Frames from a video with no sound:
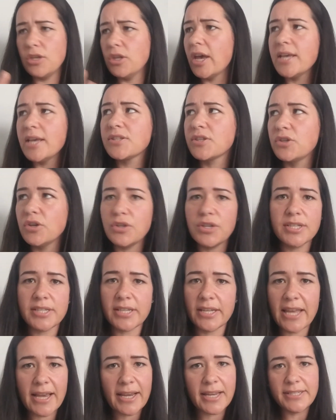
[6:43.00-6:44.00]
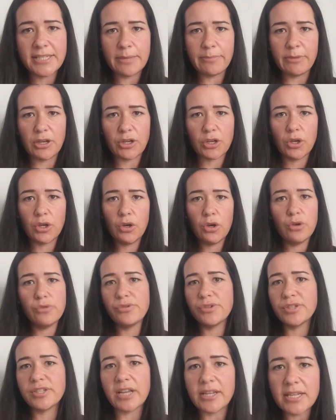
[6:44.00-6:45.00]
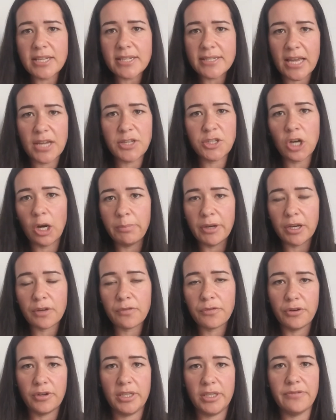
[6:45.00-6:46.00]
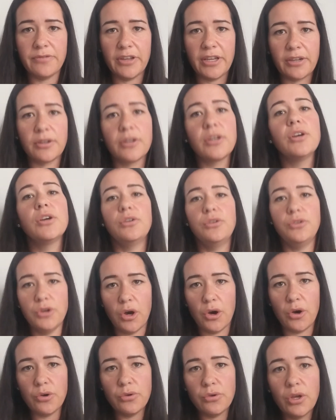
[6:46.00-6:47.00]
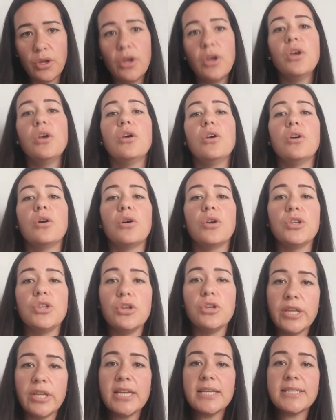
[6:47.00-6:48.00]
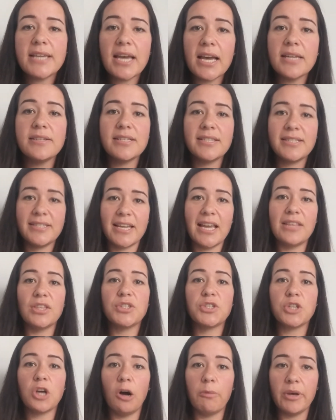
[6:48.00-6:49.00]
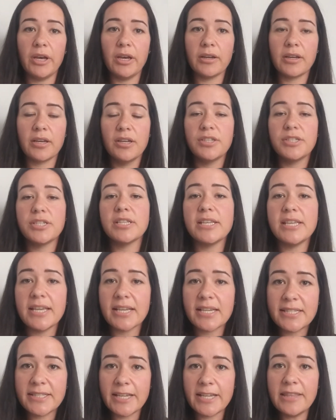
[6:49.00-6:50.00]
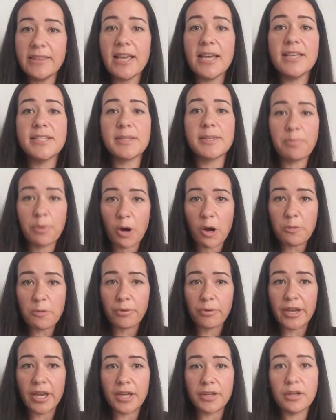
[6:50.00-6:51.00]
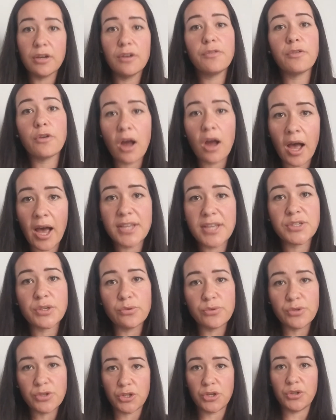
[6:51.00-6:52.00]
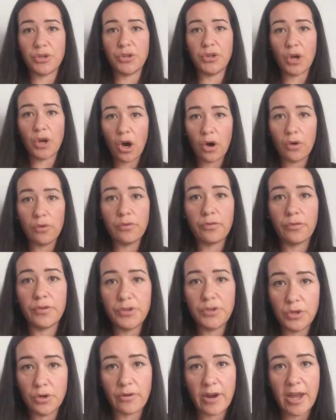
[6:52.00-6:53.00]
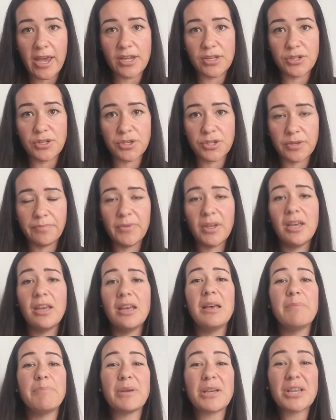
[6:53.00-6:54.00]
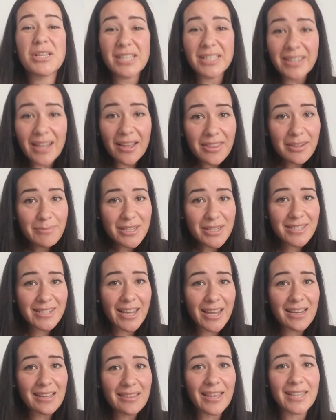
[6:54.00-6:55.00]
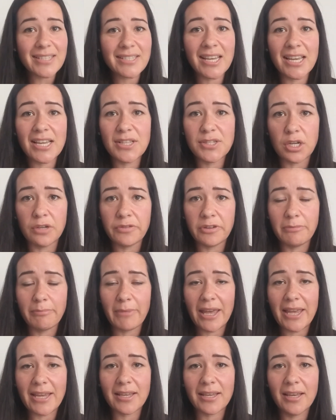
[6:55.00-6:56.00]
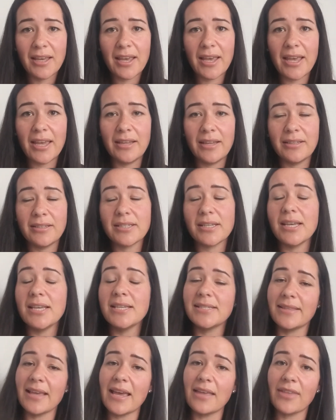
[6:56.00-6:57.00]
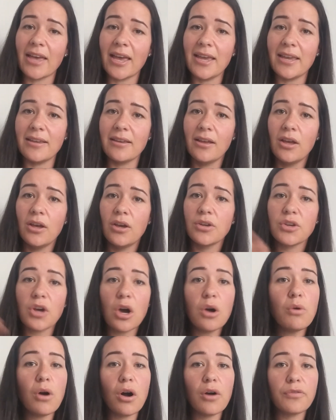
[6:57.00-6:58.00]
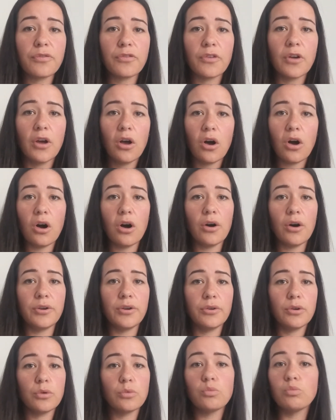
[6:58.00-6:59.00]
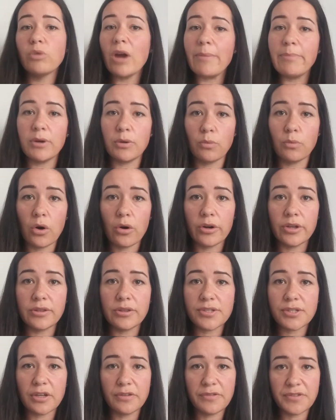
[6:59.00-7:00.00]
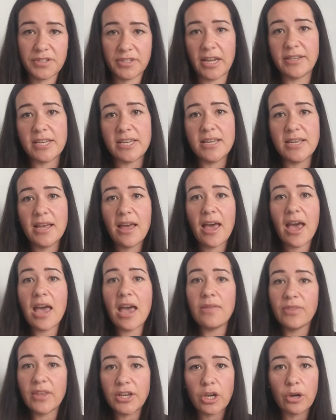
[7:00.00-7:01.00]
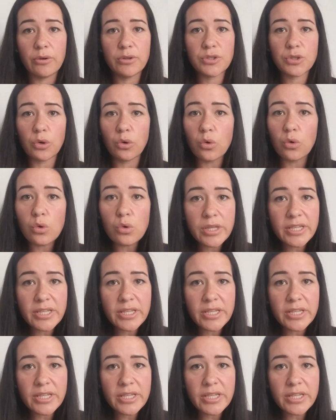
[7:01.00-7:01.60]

as good as an academic who studies that topic for a living. No. You need to understand the topic to the extent that is appropriate for a high school student of your age. Because another mistake that teens often make is that they go off on rabbit warrens of study and they go into all